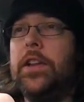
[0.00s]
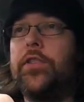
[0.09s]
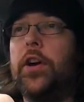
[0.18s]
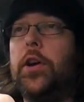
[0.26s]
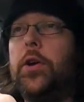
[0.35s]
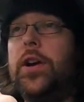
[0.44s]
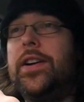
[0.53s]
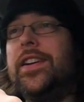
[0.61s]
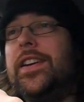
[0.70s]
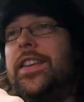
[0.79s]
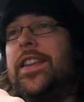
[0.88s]
So
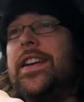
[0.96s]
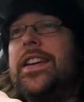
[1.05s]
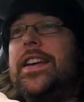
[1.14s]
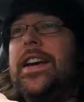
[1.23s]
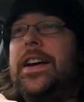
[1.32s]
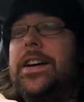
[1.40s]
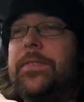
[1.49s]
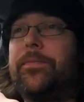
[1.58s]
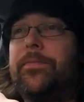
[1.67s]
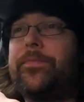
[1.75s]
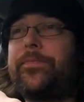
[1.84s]

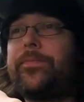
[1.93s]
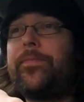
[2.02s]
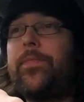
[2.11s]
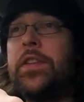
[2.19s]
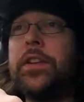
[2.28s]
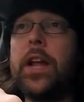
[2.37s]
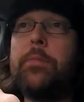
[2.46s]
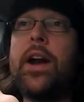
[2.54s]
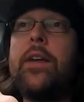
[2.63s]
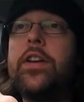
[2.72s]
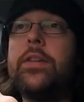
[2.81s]
the
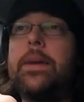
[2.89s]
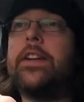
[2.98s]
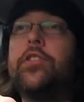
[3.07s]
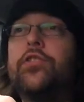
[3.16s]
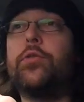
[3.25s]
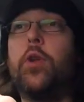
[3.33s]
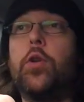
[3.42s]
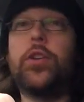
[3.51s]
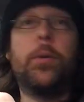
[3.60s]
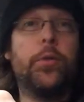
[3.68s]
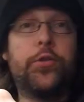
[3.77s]
librarian managed to roll
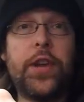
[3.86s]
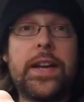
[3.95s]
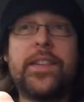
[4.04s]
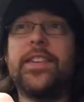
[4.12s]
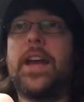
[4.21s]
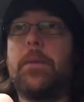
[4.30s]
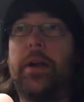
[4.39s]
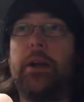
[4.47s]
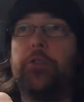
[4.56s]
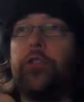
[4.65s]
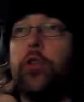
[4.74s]
double 6 and get
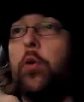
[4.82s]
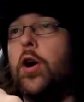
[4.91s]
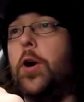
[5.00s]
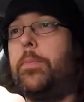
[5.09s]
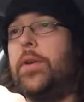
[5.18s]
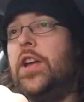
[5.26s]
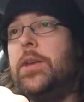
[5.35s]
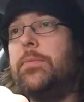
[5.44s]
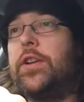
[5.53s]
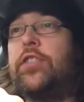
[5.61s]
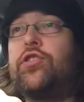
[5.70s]
Perils of the Warp,
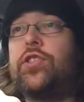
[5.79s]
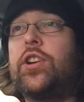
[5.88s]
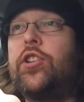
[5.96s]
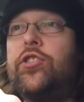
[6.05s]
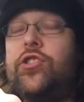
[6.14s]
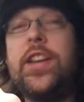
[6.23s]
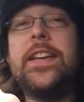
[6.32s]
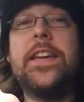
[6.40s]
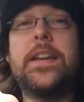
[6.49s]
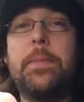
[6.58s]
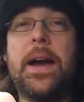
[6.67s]
but a
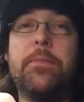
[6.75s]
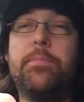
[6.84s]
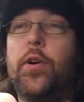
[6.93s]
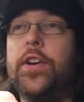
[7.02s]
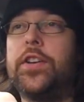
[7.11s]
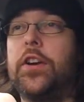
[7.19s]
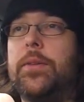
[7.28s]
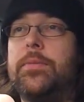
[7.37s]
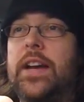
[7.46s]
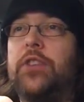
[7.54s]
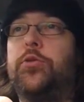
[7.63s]
cheeky command point got
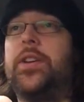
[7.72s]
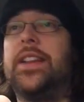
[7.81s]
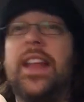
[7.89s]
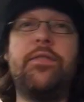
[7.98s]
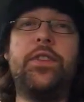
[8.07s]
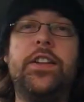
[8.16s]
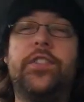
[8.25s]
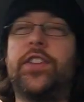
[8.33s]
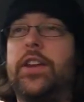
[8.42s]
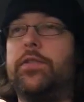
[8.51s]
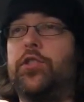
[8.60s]
him down to an 11
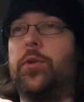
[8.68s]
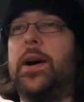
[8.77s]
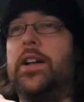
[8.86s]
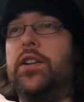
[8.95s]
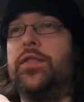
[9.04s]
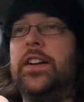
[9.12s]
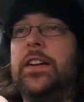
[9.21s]
instead of a 12,